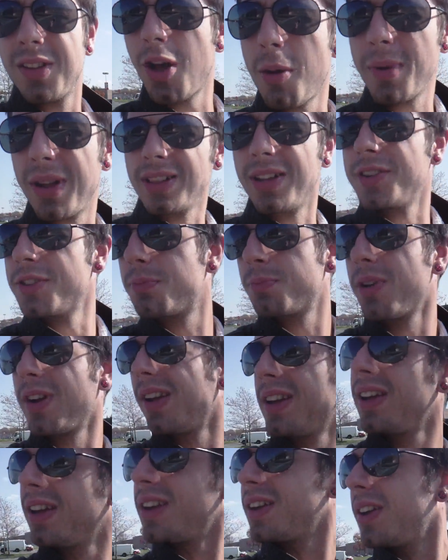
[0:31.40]
On my lunch
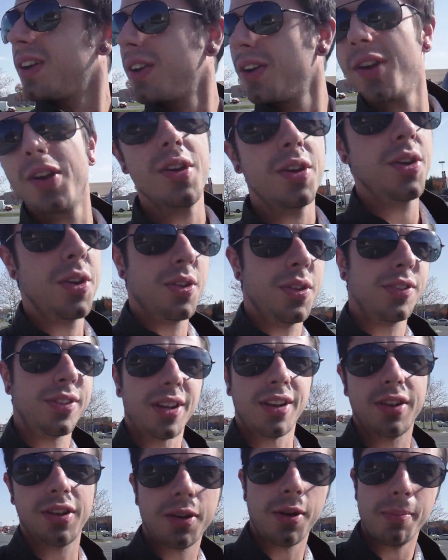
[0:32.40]
break, I
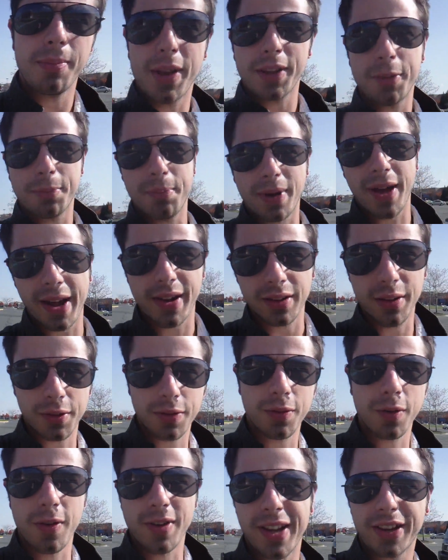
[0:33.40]
decided to go to Best Buy to
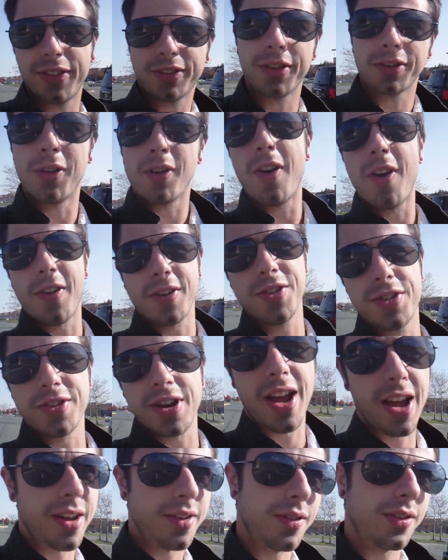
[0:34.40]
look for an external hard
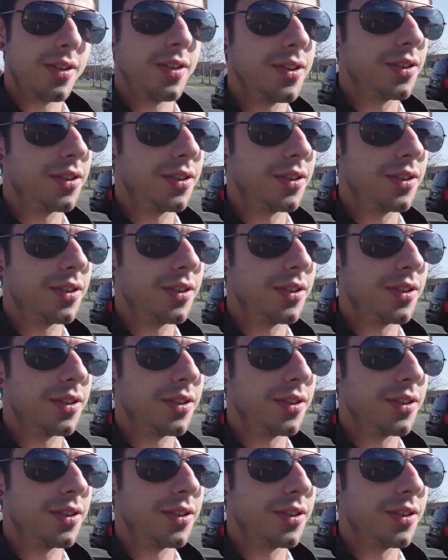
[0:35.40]
drive